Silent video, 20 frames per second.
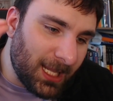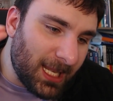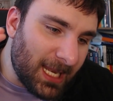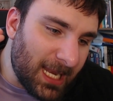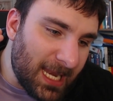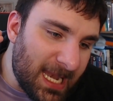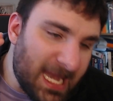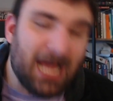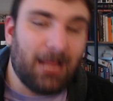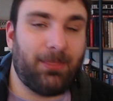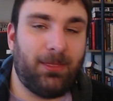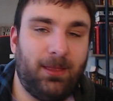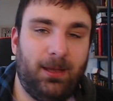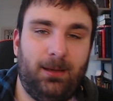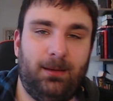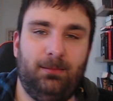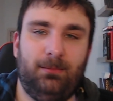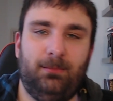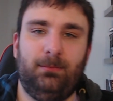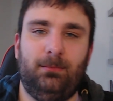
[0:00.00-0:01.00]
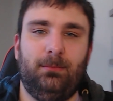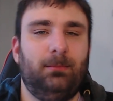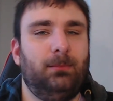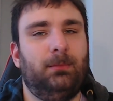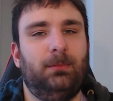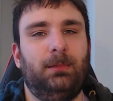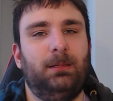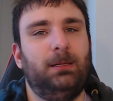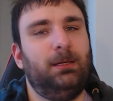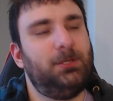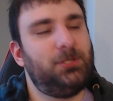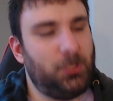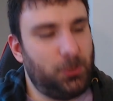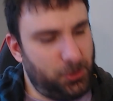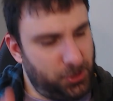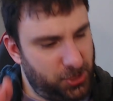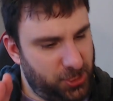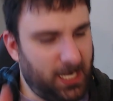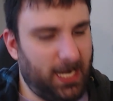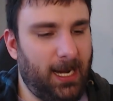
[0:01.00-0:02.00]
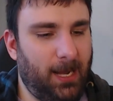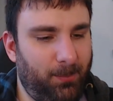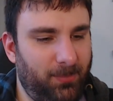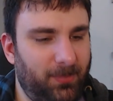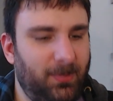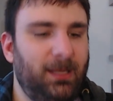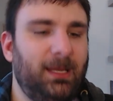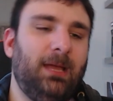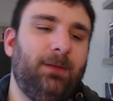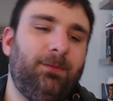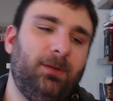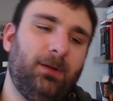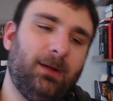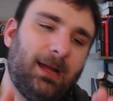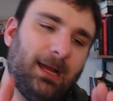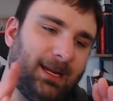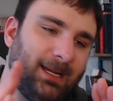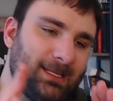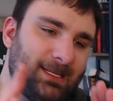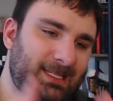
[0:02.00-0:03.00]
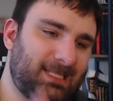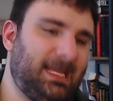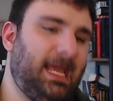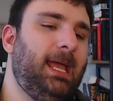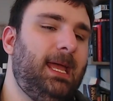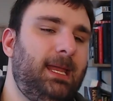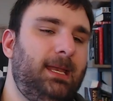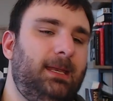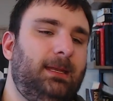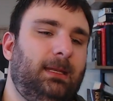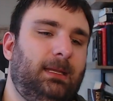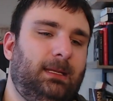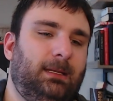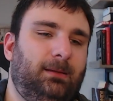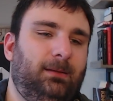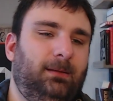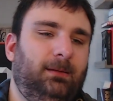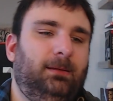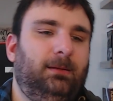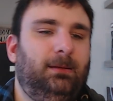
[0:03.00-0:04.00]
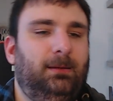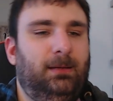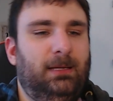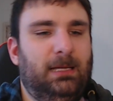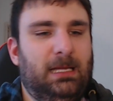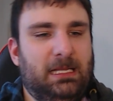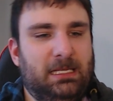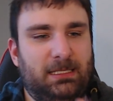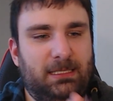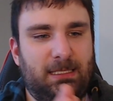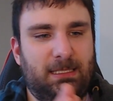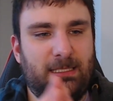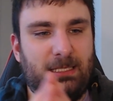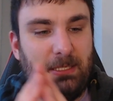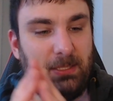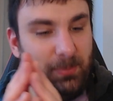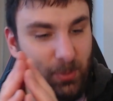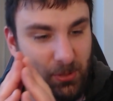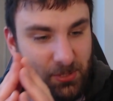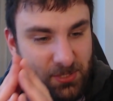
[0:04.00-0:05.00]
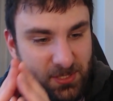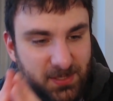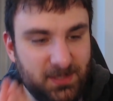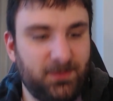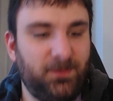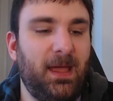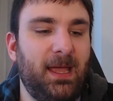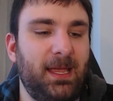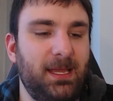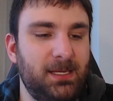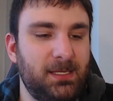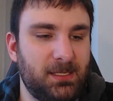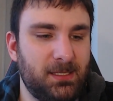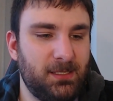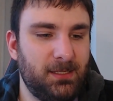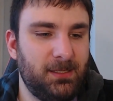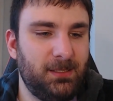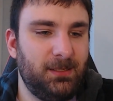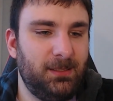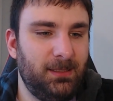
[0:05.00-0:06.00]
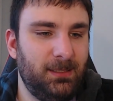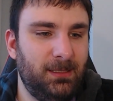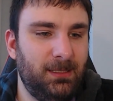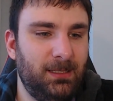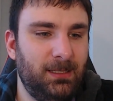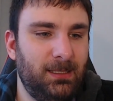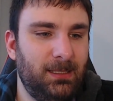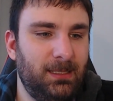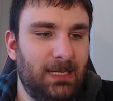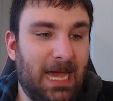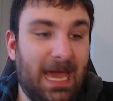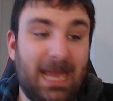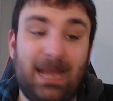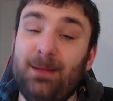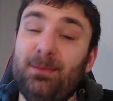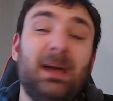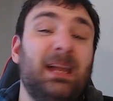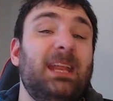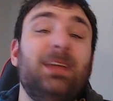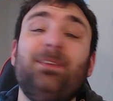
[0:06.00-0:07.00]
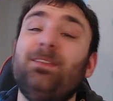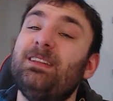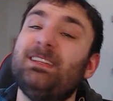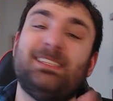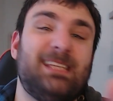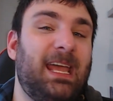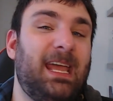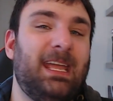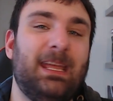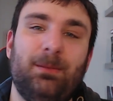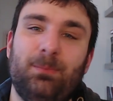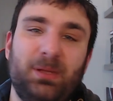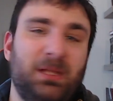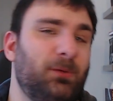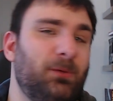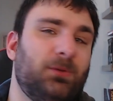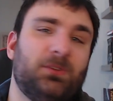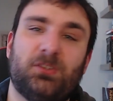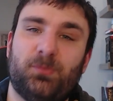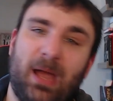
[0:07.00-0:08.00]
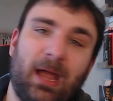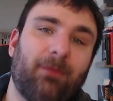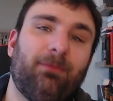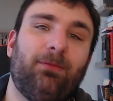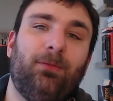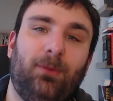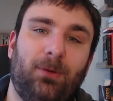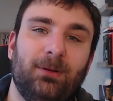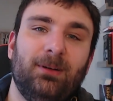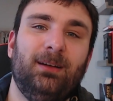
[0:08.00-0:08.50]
Nothing. So shut up. If you're not going to say it to the person's face, and I'm not even saying be respectful.